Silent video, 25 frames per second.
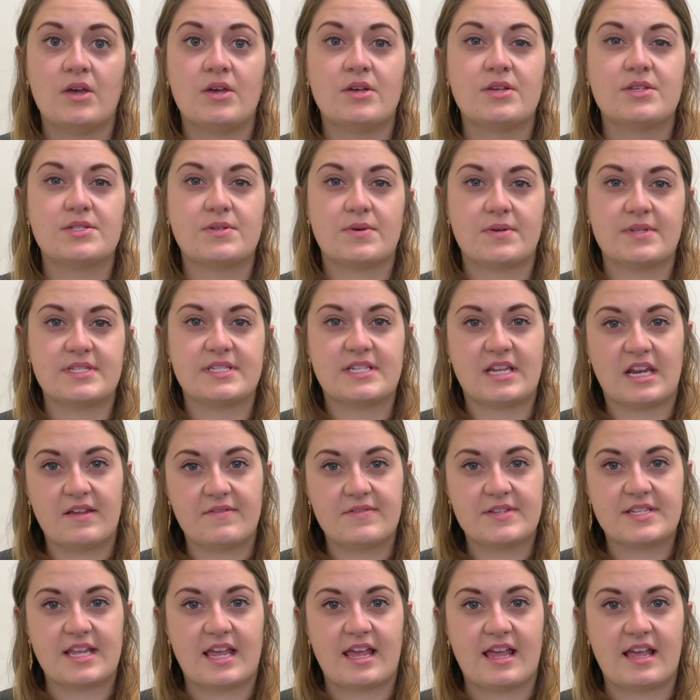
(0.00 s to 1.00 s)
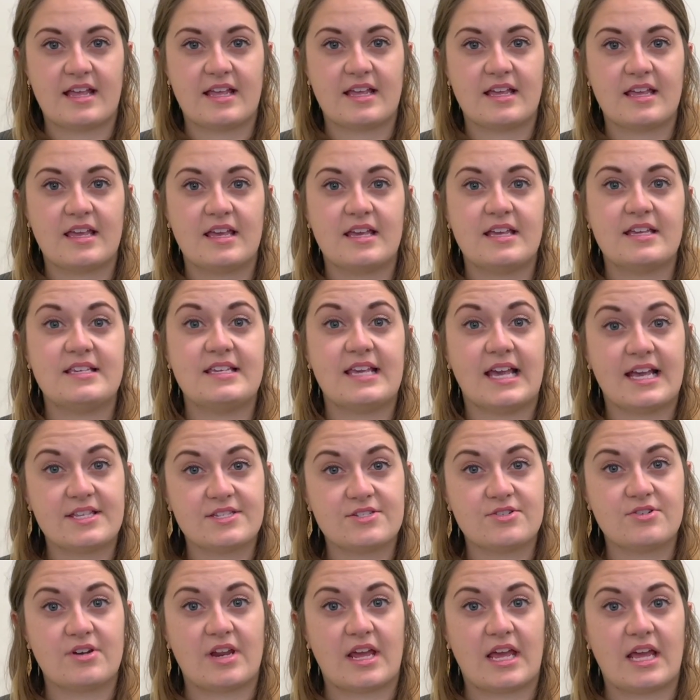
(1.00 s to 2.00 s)
So instead of saying,
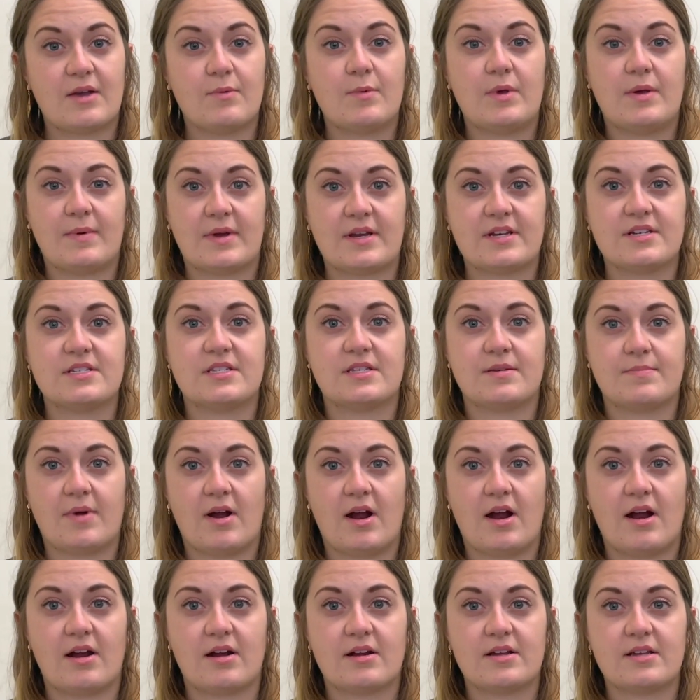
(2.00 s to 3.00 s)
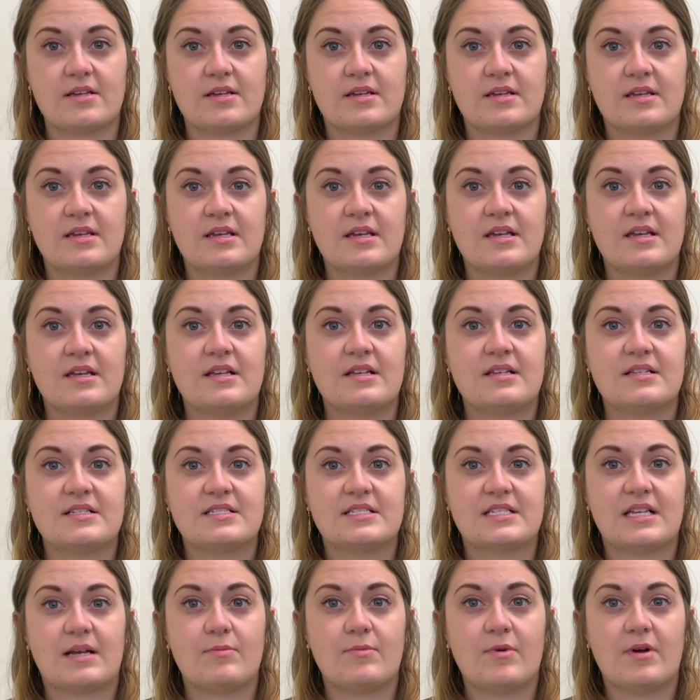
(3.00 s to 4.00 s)
yesterday we went to the park,
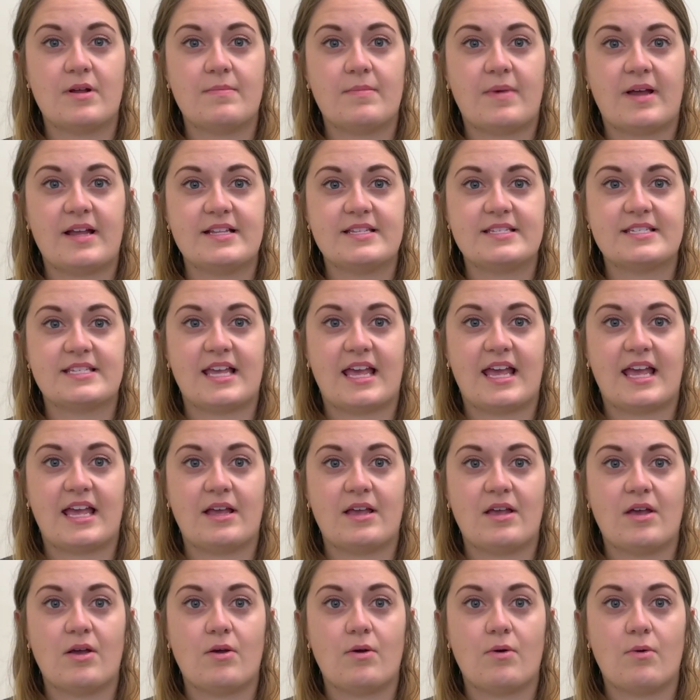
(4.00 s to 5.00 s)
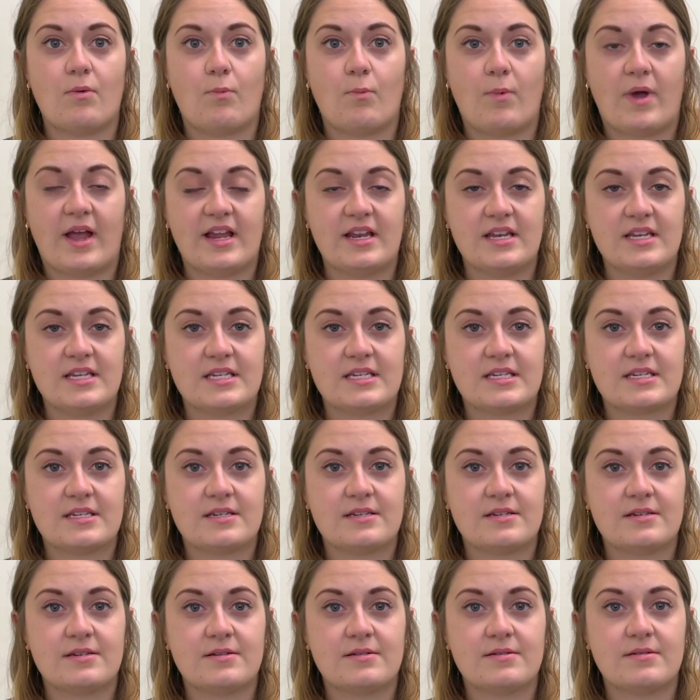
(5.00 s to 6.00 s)
someone might say, went,
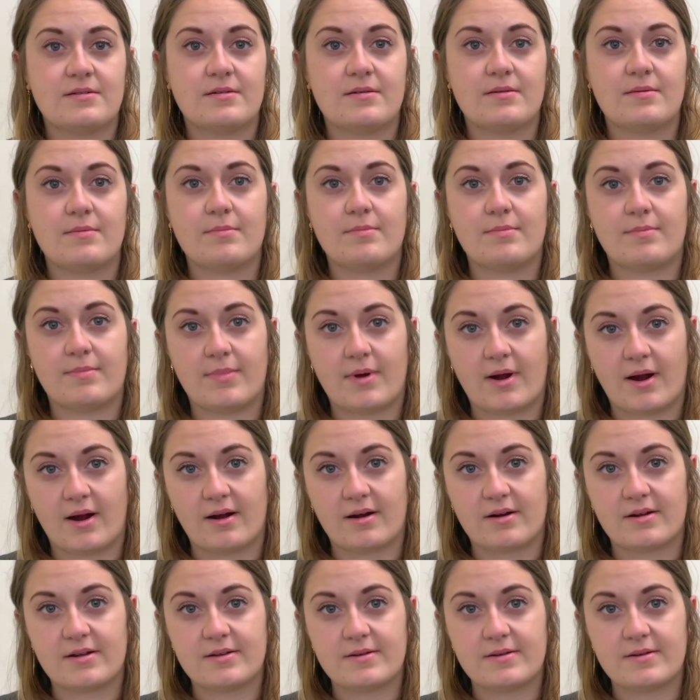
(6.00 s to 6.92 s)
park.